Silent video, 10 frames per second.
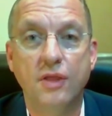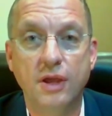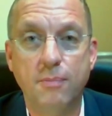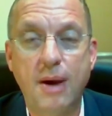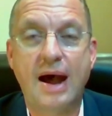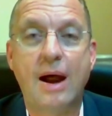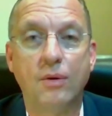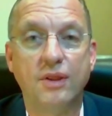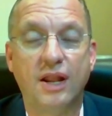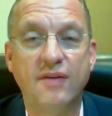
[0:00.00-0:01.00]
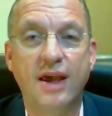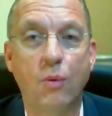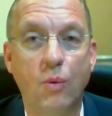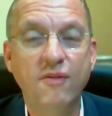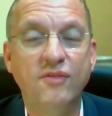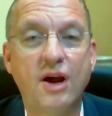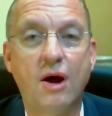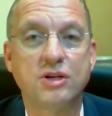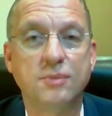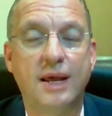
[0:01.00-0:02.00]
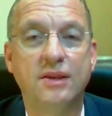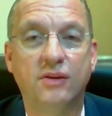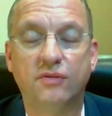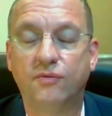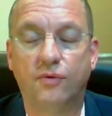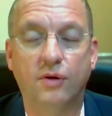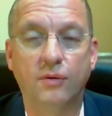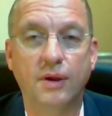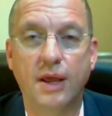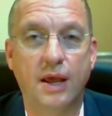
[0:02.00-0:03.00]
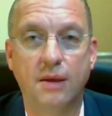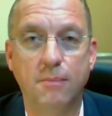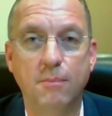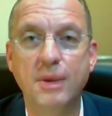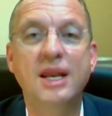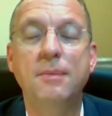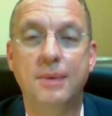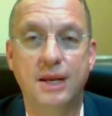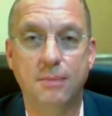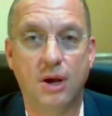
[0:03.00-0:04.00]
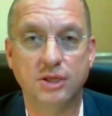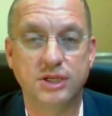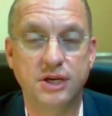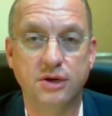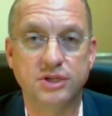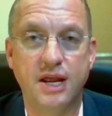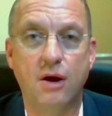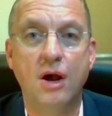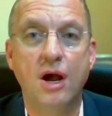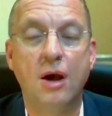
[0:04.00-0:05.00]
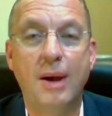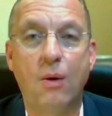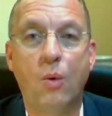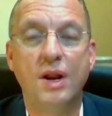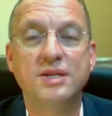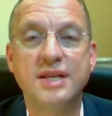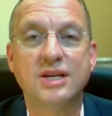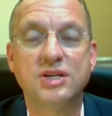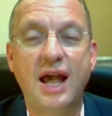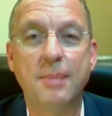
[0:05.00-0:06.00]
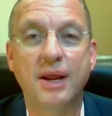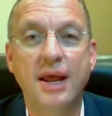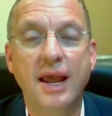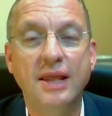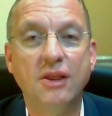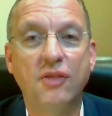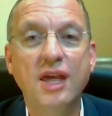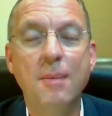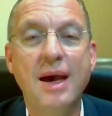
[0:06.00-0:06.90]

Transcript: the power that they've had. We've talked about this for many, many months and years now about what has actually happened. And the thing